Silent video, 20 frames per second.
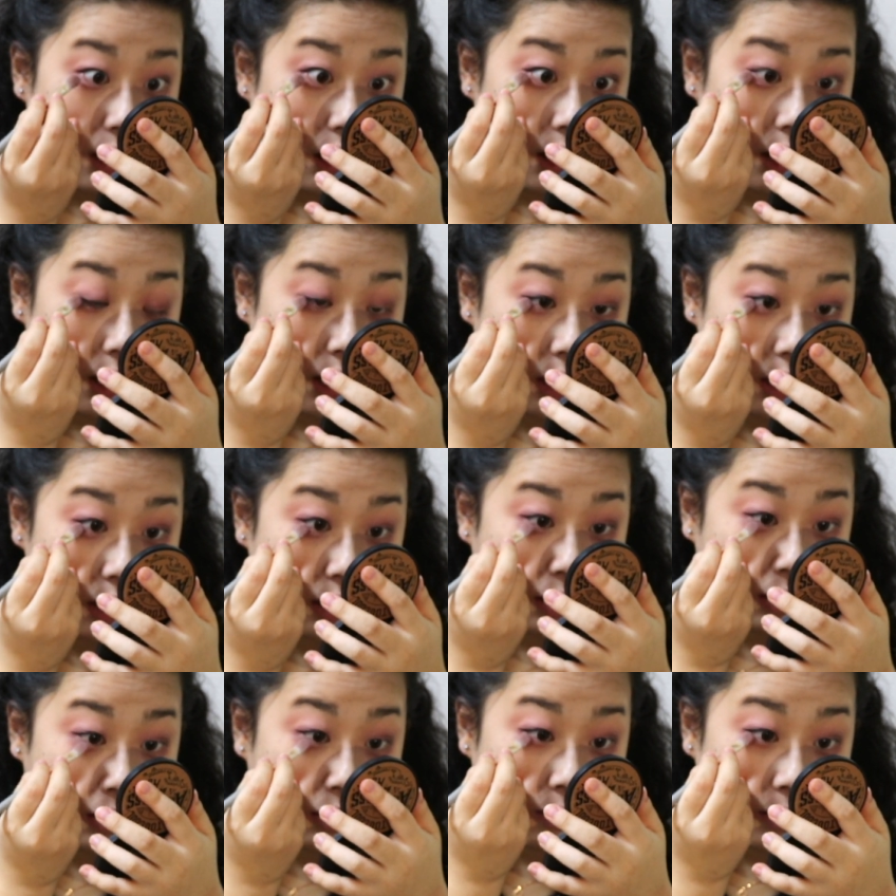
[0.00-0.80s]

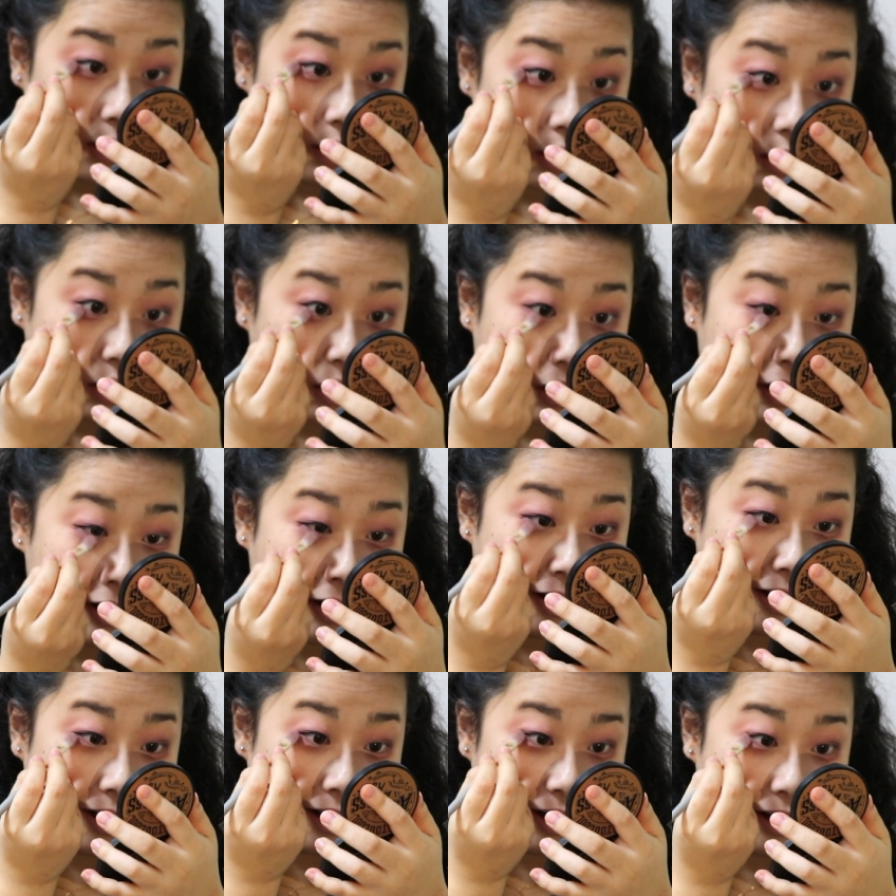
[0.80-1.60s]
I cried it
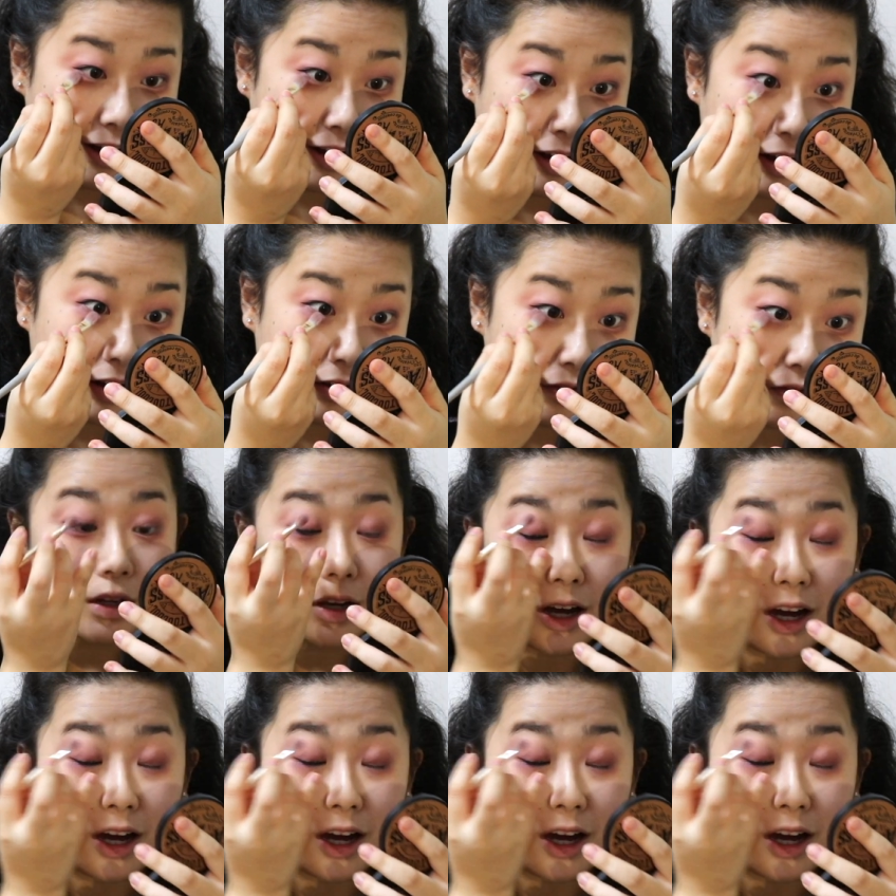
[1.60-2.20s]
off.